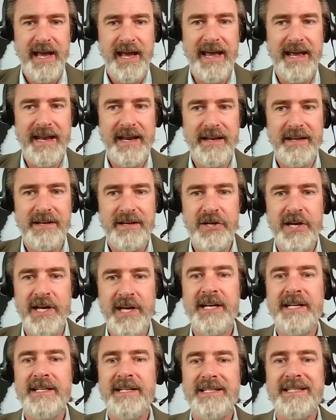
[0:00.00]
And
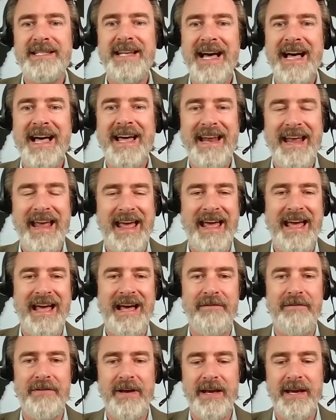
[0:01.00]
China does not
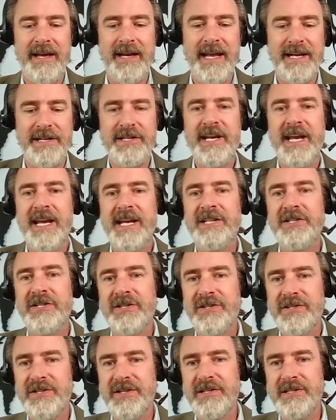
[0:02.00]
have an
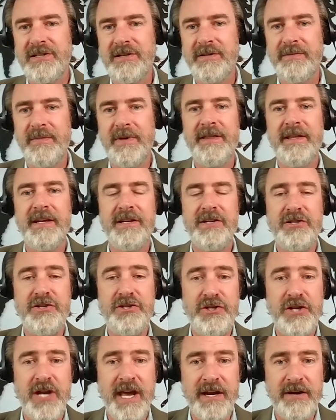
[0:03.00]
education system that
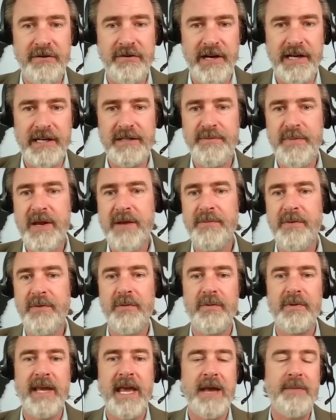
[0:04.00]
generates
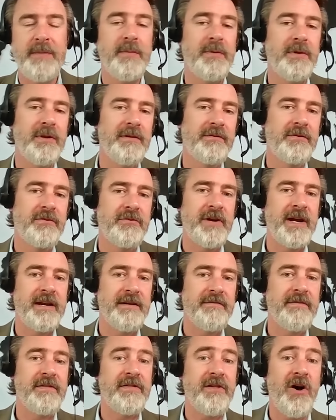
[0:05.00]
people capable of
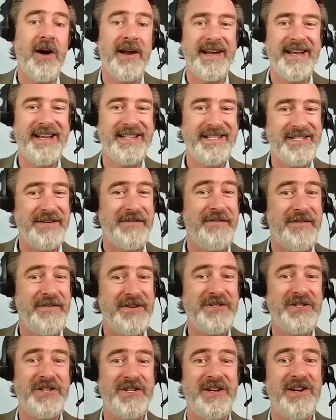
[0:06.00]
creative thought in
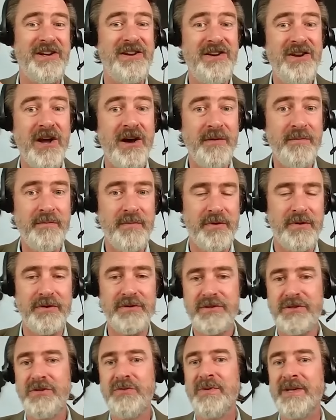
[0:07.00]
sufficient
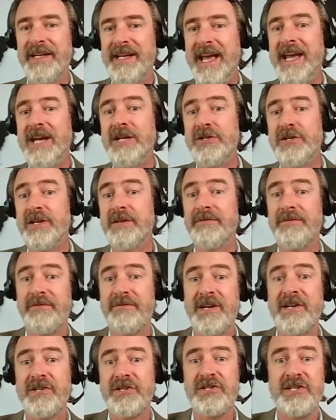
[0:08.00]
numbers to engage in a
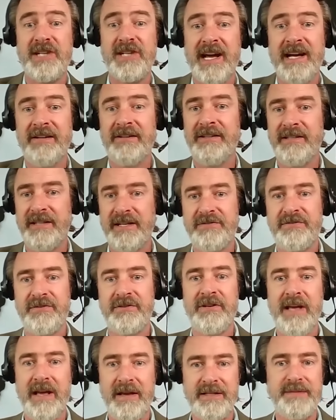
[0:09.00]
French-style
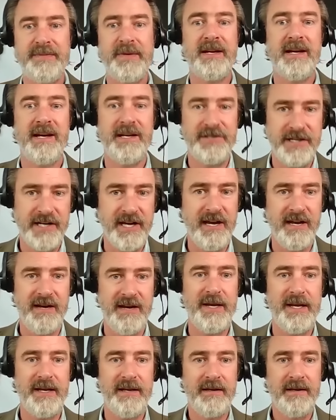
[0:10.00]
industrial espionage
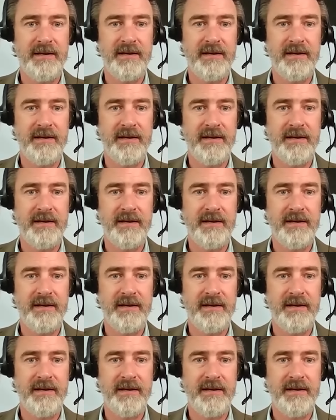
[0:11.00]
economy.